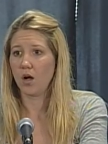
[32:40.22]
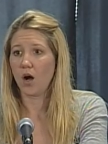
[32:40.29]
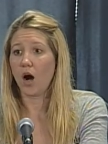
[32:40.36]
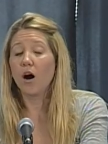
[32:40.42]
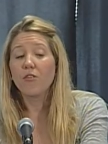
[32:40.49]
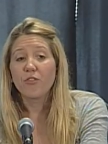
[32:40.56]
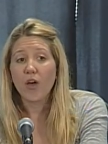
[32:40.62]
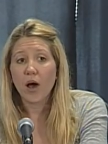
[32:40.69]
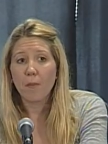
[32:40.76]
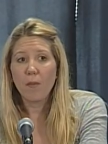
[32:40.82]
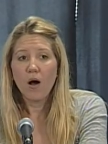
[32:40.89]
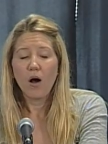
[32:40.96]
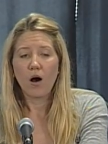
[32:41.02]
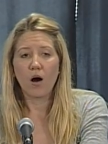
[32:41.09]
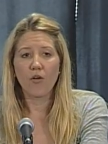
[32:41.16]
of them,
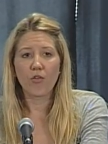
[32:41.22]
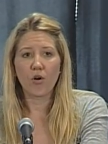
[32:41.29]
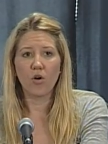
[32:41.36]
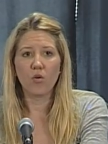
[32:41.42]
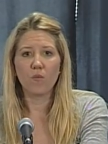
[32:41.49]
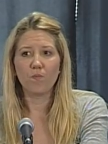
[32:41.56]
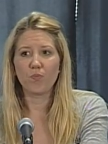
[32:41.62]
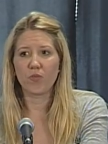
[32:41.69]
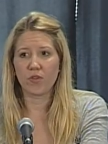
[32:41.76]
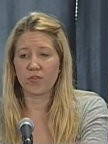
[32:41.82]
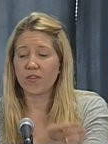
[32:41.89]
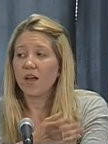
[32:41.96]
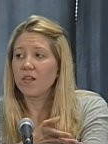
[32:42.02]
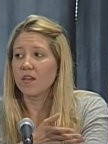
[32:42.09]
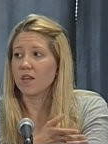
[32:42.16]
although
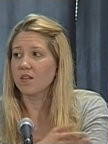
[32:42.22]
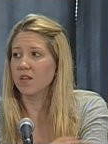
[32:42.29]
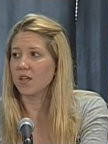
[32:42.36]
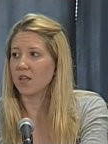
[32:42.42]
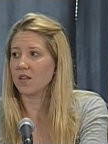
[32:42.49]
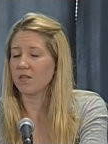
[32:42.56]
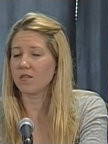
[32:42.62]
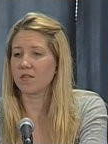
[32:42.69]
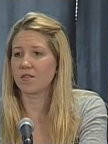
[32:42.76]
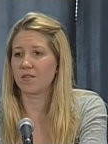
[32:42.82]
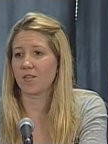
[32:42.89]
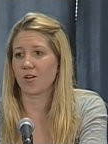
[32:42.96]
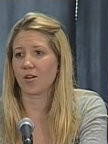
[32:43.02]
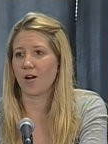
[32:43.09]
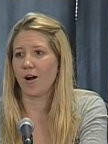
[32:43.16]
tellingly,
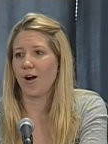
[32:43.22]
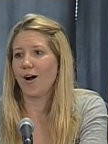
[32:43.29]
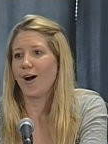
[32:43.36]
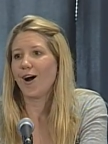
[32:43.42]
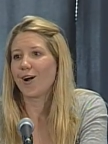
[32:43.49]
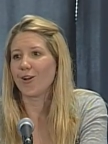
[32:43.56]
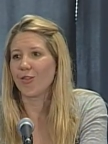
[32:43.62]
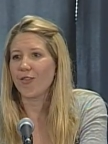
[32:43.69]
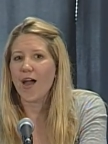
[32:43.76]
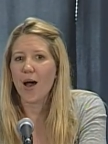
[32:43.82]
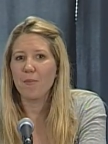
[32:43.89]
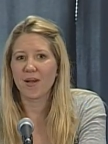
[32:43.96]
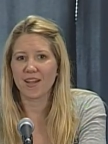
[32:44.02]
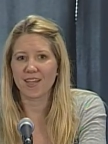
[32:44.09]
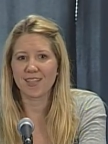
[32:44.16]
there aren't that
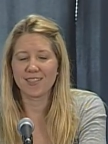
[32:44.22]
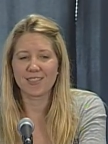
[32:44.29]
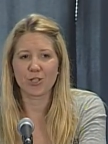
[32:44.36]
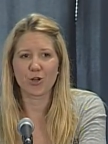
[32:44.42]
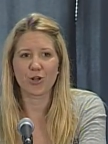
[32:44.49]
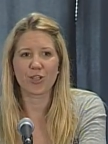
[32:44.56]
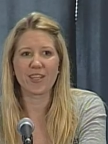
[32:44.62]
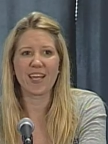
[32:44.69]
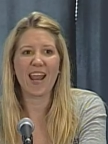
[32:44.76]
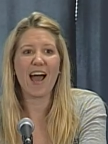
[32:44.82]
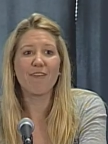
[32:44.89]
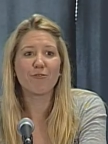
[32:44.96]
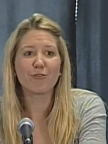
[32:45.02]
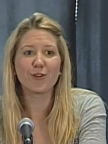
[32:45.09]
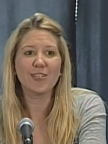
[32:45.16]
many considering that
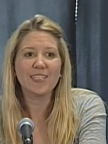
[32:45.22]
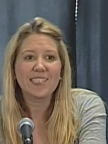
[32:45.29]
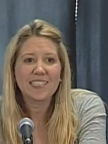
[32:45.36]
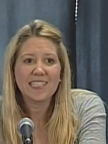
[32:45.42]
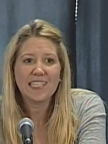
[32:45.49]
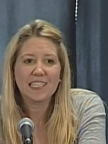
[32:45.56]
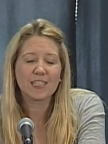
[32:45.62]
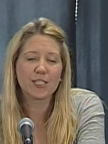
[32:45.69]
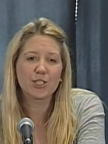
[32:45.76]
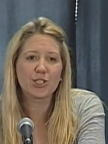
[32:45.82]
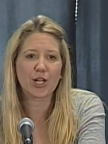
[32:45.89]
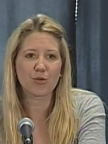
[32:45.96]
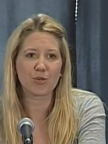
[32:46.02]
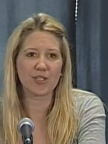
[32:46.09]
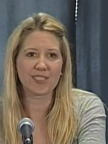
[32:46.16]
every seat in the
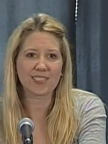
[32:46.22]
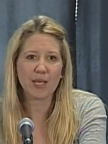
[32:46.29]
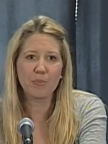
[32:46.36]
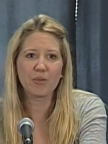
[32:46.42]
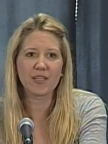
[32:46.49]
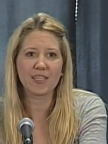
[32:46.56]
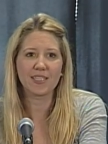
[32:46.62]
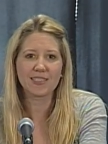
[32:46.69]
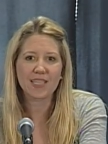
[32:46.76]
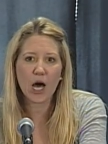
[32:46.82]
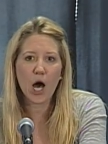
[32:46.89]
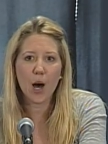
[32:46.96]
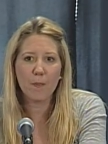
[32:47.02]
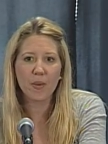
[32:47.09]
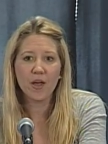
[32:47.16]
General Assembly is
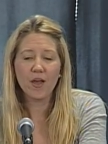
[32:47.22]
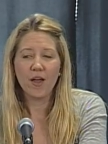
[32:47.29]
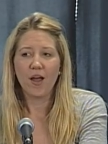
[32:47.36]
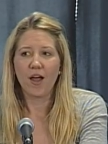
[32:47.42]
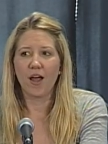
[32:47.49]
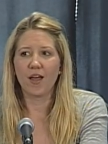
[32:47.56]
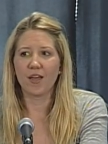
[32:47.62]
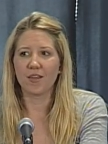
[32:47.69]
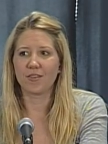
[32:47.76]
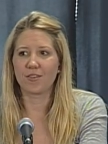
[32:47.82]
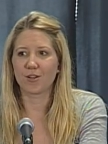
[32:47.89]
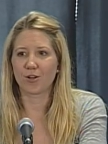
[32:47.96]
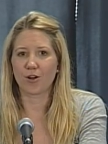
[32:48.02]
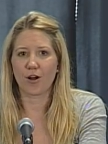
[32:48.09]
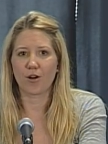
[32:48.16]
up. Uh,
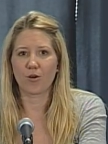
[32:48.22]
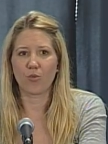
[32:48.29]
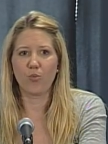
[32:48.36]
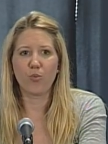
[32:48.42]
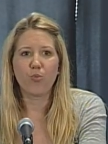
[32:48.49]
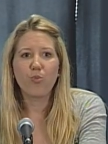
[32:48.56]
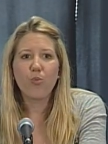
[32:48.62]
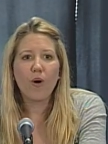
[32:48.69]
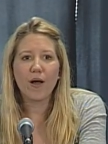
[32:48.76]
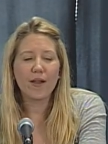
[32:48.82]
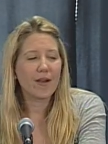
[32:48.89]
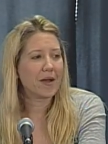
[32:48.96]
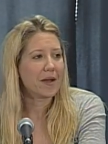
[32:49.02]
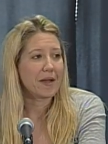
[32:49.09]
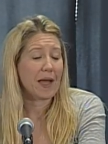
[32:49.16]
there are what
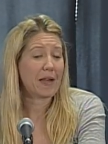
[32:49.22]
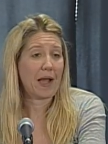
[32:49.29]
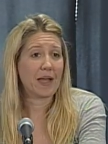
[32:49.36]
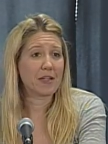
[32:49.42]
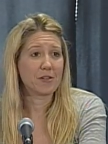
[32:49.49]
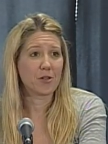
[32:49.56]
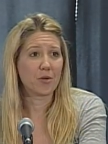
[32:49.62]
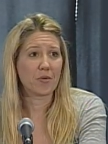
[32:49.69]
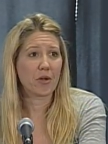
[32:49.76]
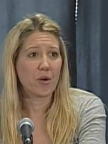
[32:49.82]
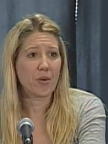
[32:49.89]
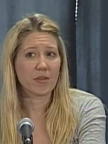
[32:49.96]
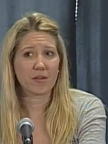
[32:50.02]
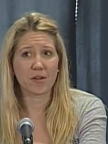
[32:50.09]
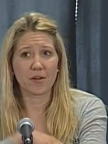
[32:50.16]
uh, I, I, don't know.
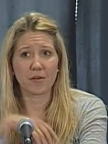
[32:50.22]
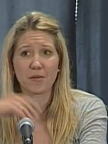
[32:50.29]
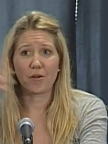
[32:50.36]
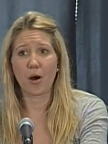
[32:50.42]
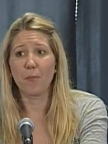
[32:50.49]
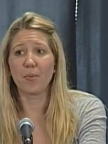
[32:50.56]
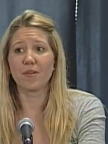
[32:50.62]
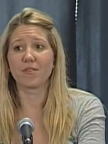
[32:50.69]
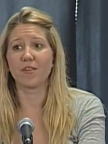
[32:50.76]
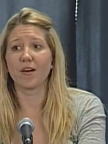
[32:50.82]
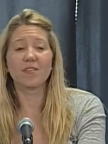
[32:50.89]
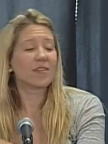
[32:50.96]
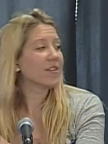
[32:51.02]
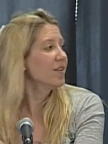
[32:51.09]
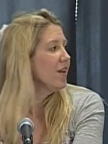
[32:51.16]
I think a couple
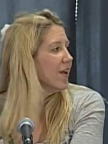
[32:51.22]
dozen